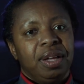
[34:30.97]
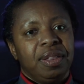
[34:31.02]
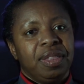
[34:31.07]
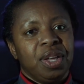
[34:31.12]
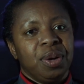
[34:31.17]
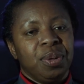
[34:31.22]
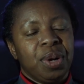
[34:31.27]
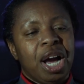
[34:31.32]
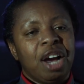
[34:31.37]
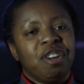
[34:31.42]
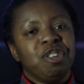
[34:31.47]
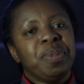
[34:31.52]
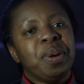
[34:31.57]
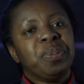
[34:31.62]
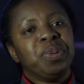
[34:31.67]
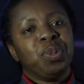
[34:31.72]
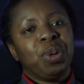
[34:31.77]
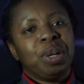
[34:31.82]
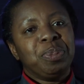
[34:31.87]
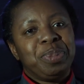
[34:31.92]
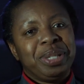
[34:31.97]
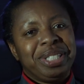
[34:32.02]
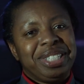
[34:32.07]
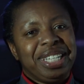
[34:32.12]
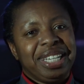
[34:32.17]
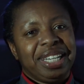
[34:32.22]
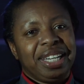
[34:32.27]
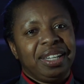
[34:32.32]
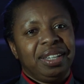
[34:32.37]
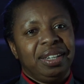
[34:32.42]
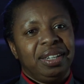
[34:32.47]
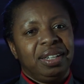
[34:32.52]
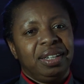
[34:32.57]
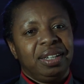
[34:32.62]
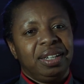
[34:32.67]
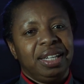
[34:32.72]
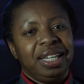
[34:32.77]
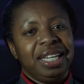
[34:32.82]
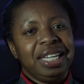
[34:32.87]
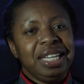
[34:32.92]
There, I remember one
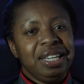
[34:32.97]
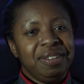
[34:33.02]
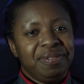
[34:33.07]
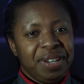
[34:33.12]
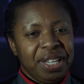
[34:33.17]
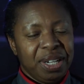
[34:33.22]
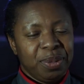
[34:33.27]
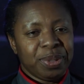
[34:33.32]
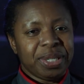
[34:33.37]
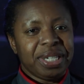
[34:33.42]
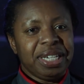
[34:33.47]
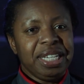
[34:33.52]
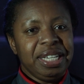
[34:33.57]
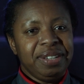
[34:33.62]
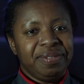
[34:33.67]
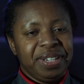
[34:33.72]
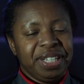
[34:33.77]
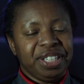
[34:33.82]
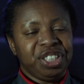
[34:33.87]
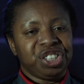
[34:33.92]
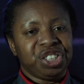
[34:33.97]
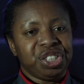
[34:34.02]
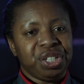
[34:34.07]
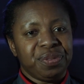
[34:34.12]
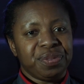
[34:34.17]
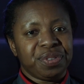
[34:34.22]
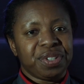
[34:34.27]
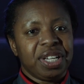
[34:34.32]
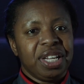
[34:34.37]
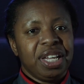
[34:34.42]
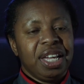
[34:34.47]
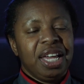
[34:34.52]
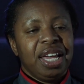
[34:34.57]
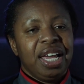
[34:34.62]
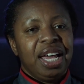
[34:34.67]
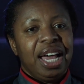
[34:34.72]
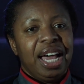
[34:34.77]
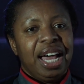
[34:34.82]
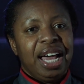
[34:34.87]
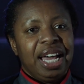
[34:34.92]
particular evening was an evening shift,
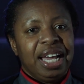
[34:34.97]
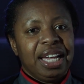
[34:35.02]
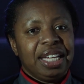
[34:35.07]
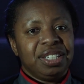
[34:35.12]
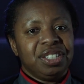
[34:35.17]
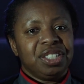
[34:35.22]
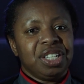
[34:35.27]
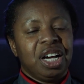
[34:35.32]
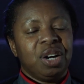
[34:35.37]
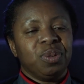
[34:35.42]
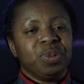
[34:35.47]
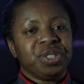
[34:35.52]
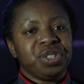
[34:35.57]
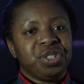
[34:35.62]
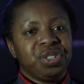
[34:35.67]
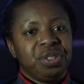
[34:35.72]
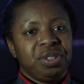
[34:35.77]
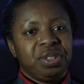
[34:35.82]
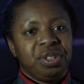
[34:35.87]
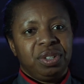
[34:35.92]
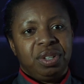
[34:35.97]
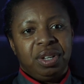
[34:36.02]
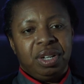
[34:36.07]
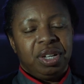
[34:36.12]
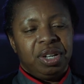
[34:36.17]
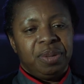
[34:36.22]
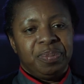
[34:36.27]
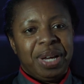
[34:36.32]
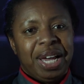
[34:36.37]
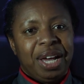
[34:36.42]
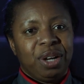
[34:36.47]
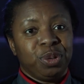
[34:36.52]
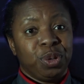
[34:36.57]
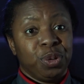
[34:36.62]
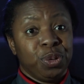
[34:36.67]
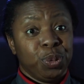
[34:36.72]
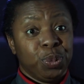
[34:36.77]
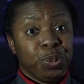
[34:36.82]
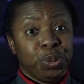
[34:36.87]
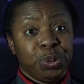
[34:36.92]
and I was um, out
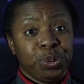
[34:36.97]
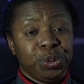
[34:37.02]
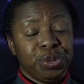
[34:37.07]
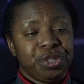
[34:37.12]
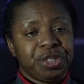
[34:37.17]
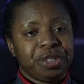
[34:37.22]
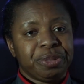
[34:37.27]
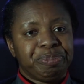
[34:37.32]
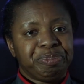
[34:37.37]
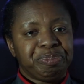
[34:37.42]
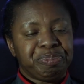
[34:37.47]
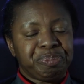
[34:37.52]
on the wards.